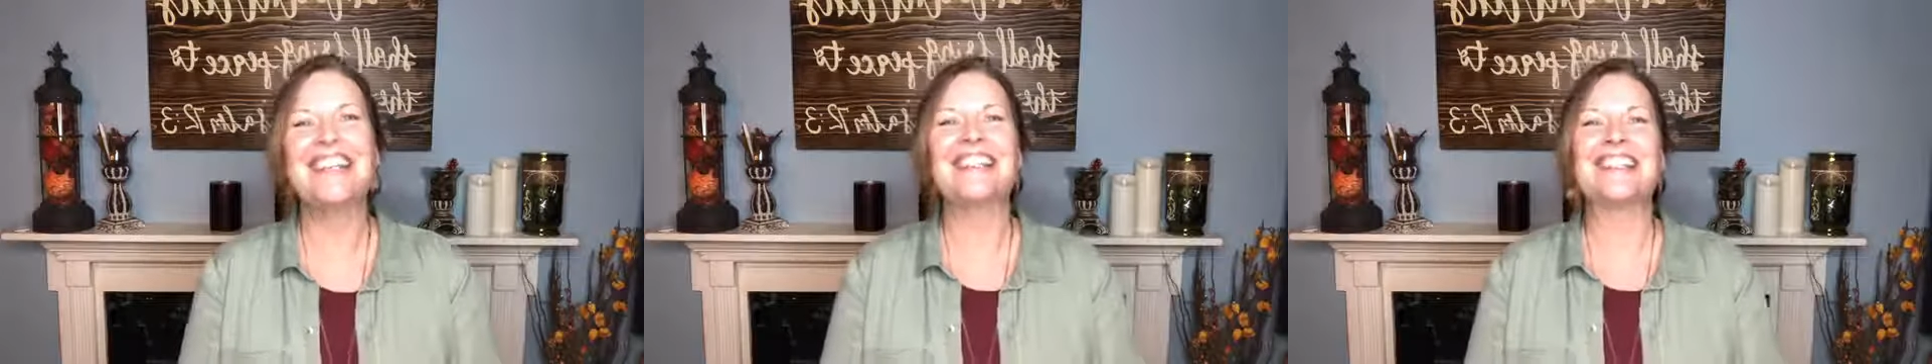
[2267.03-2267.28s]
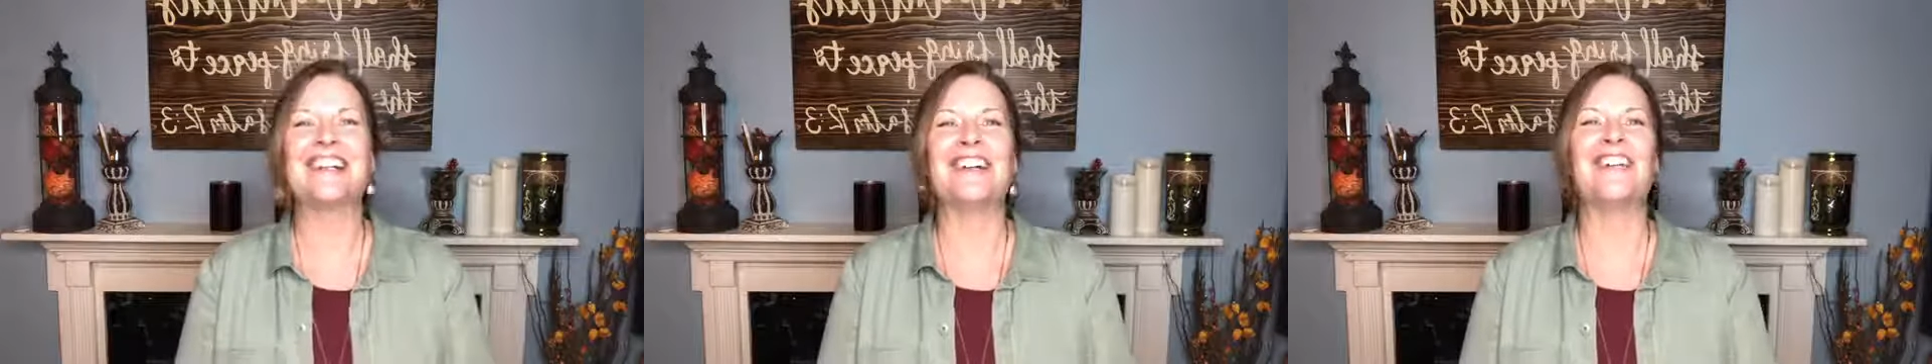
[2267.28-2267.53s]

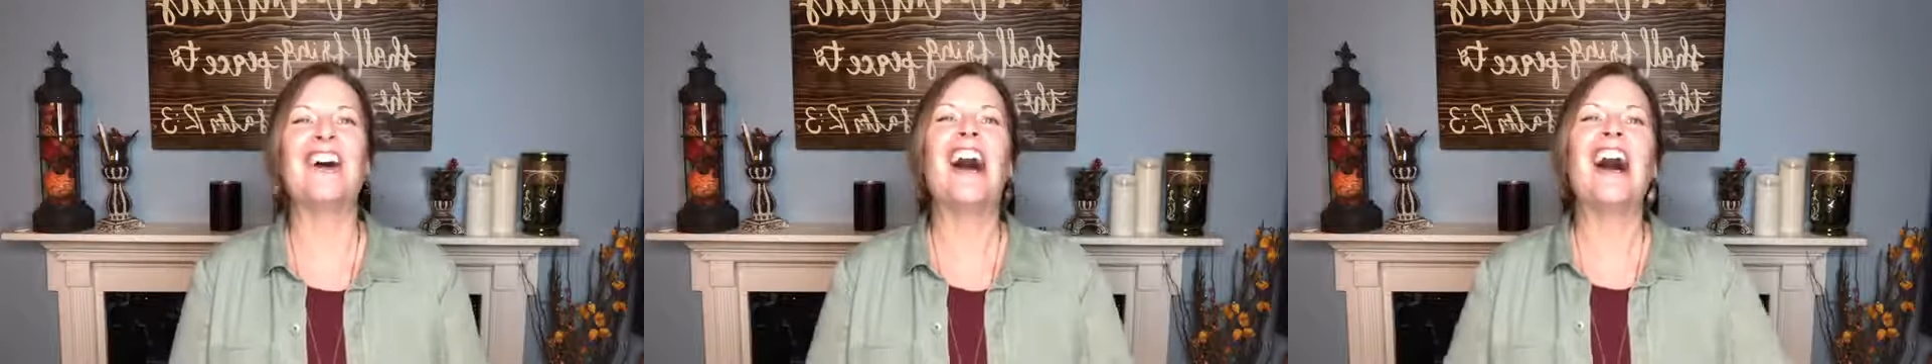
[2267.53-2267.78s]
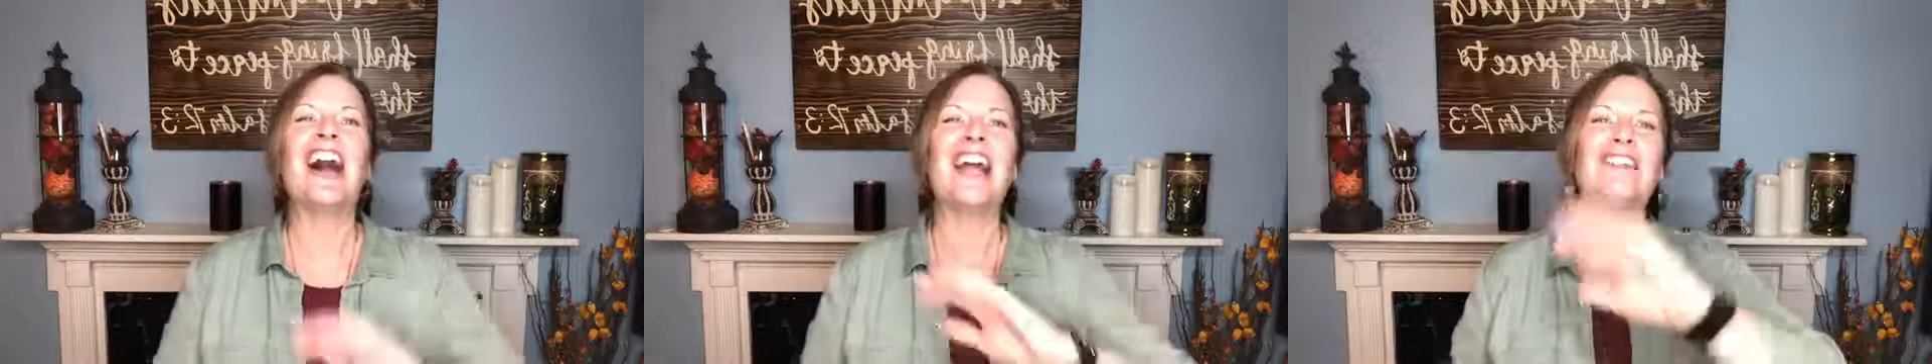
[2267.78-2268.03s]
So
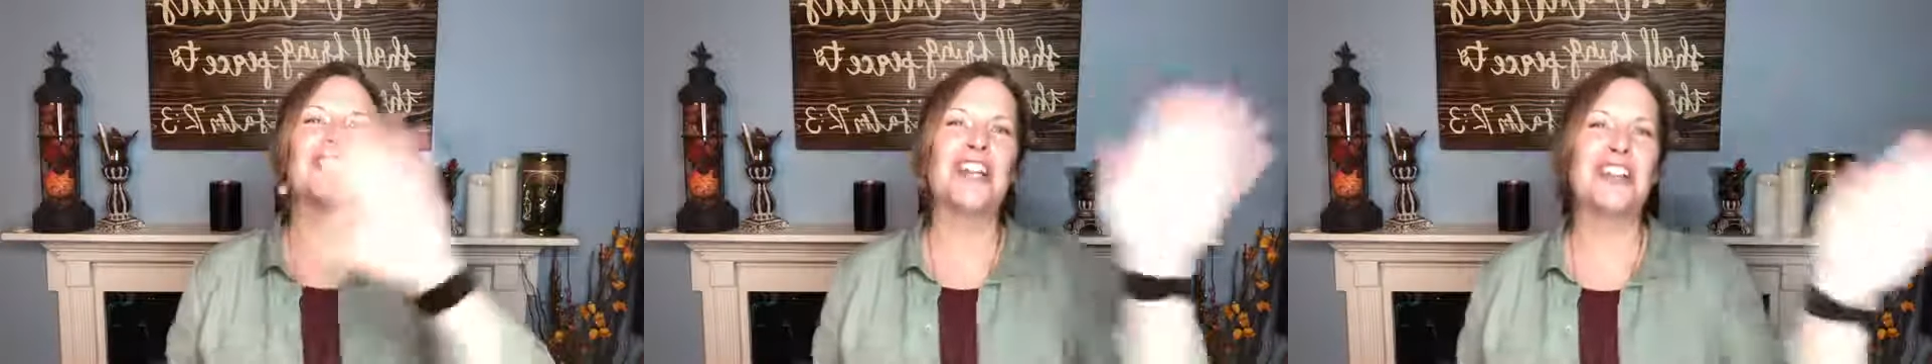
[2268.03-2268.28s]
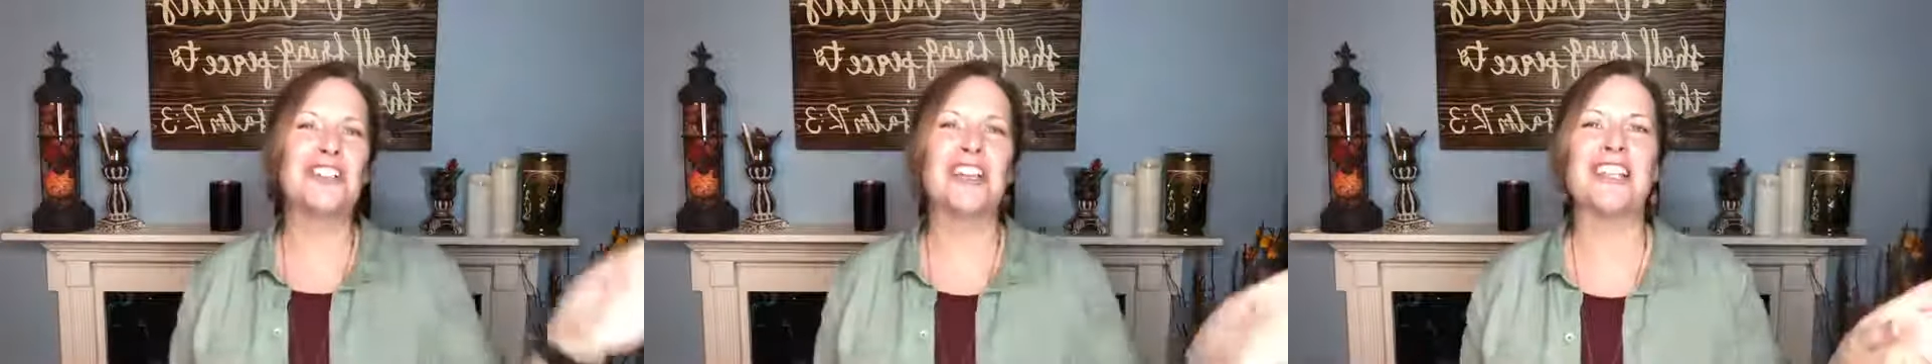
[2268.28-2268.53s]
I will
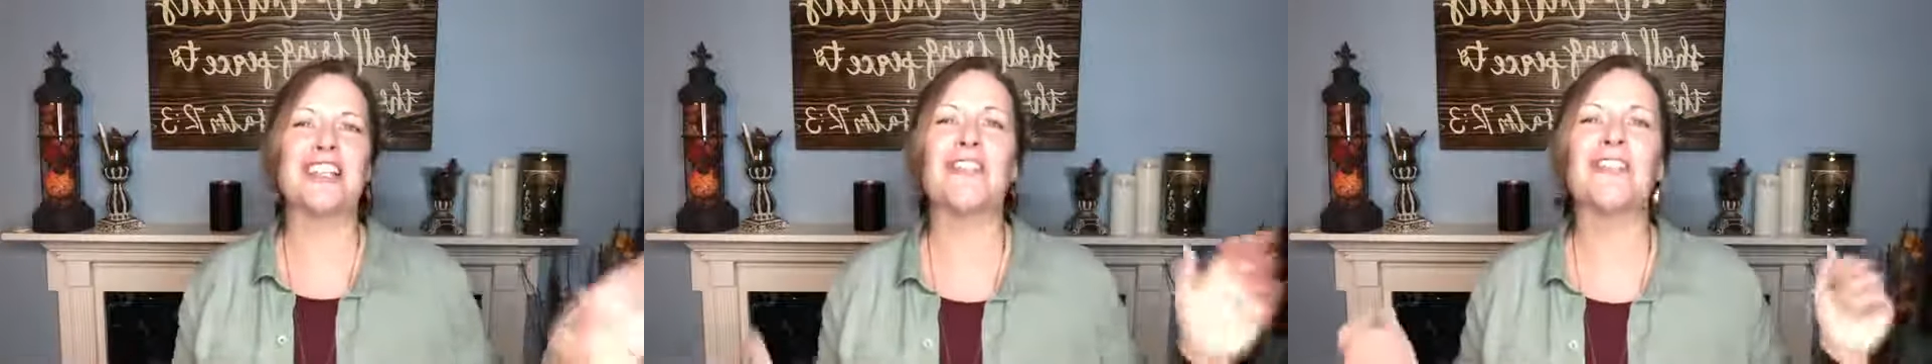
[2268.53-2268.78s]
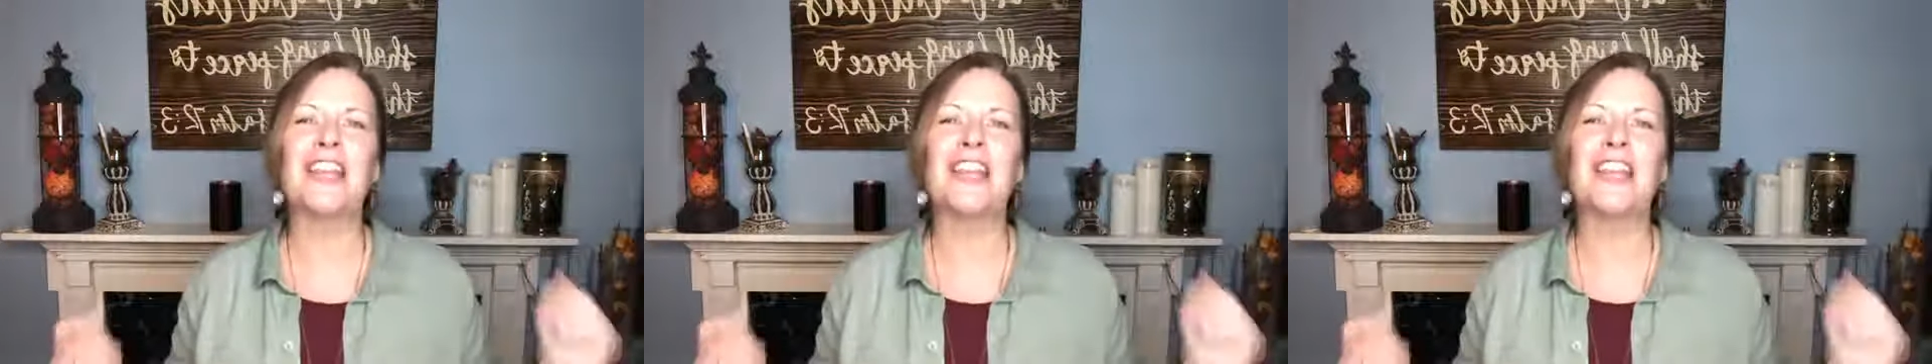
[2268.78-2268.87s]
talk to you guys later.